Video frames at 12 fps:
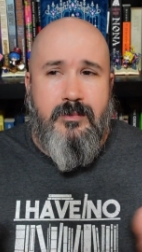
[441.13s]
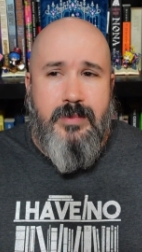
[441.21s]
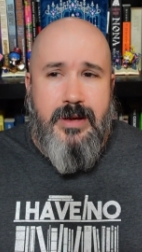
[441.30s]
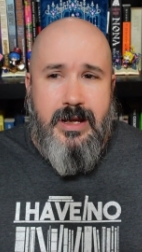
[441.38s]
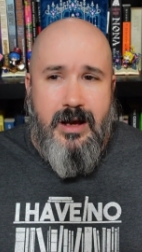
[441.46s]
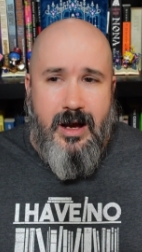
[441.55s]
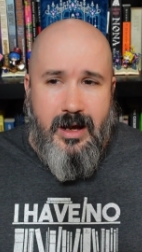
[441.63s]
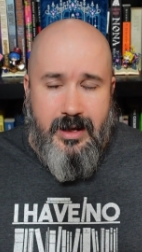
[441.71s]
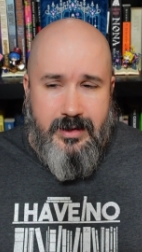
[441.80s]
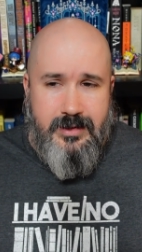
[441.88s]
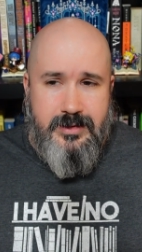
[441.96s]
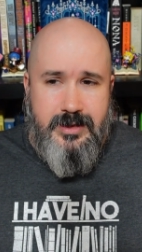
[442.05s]

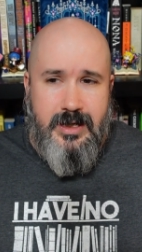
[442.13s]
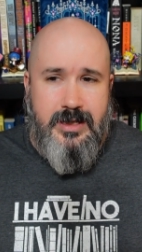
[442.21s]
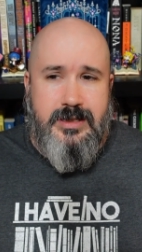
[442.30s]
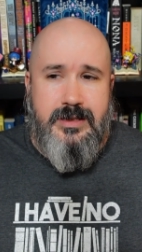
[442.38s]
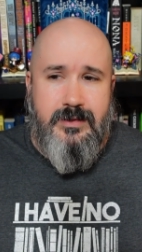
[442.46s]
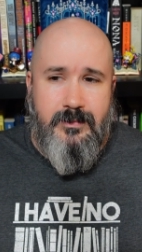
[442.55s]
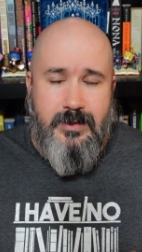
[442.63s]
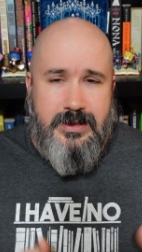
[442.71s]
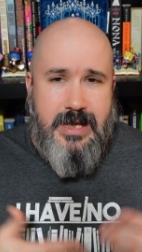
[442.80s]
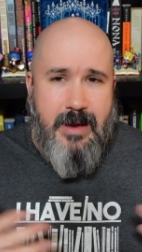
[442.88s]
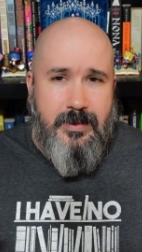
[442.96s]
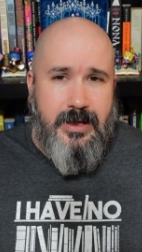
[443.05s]
beyond just
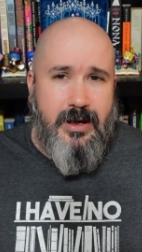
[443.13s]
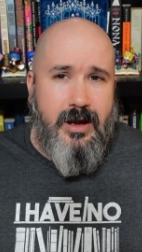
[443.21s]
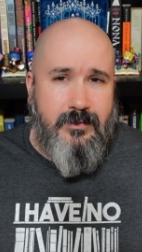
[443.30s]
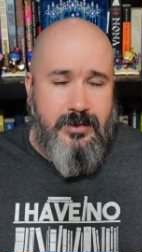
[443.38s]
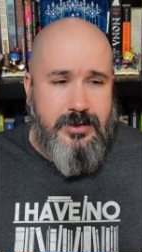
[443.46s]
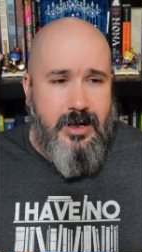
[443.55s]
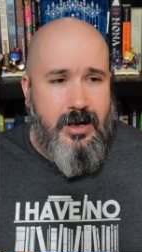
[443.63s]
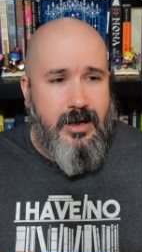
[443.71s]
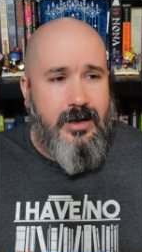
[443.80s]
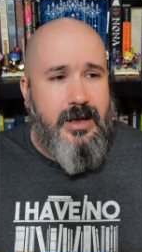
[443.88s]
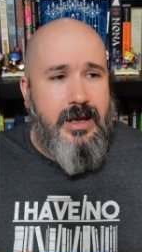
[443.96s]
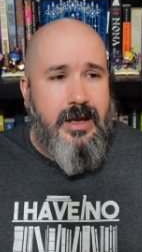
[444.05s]
what's happening on Roshar